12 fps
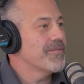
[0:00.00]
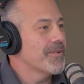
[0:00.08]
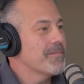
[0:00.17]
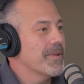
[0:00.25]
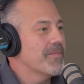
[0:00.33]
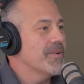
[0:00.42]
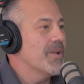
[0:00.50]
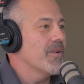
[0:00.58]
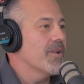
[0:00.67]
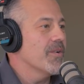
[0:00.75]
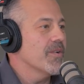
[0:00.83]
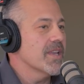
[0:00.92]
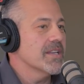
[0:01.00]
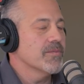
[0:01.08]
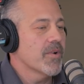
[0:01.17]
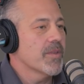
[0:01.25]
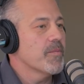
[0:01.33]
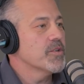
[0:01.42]
For people who don't know who he is,
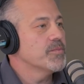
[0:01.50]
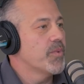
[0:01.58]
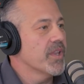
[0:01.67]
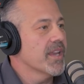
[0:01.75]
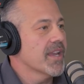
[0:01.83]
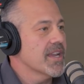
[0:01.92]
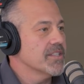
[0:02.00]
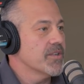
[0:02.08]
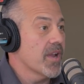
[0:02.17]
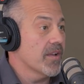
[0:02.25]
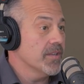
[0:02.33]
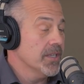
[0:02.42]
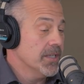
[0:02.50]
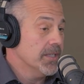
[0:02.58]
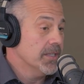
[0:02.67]
one of the most brilliant guys around,